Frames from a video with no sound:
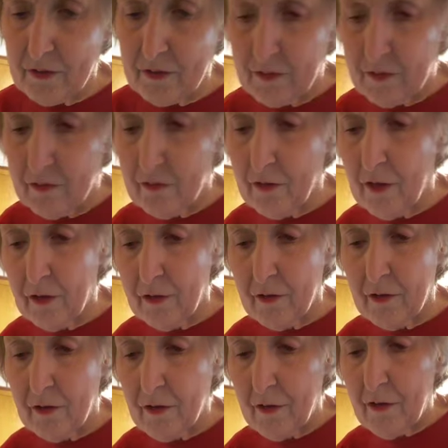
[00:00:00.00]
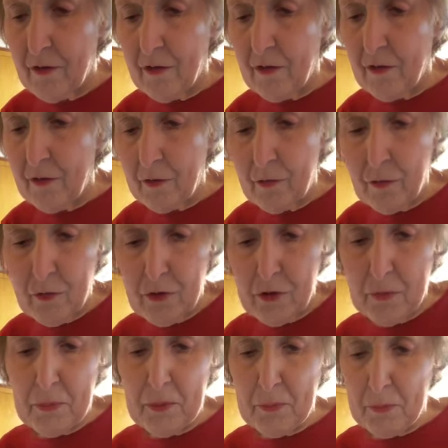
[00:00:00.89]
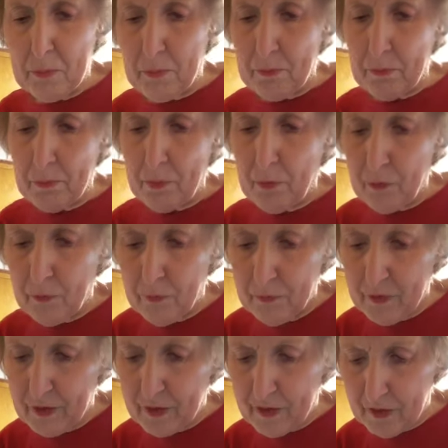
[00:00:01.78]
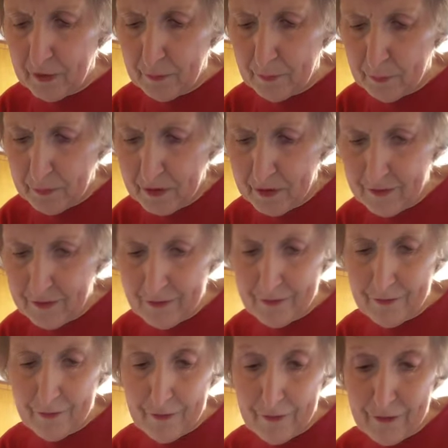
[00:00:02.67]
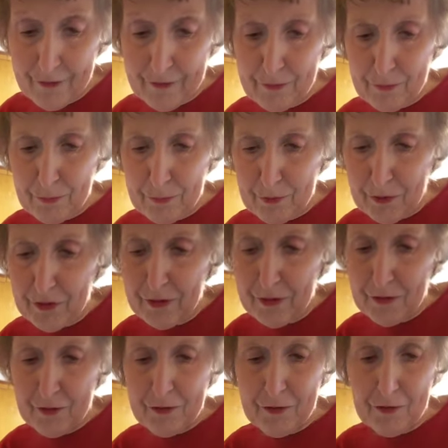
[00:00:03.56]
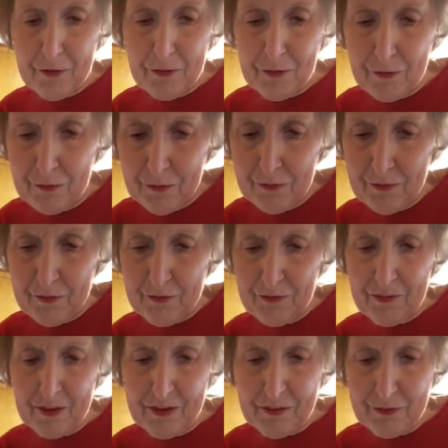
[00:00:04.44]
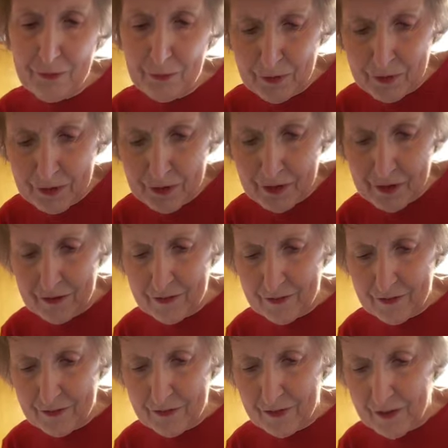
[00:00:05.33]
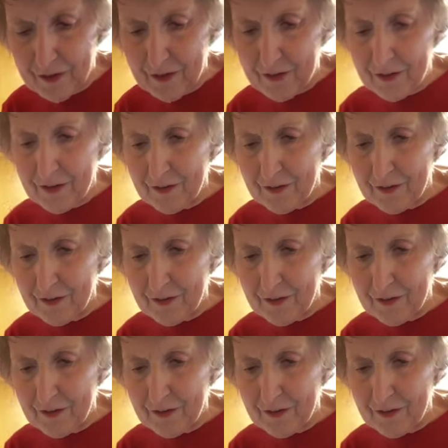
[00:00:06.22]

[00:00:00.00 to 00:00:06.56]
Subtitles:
They're not going to be perfectly pea size, but you know. That's what they say.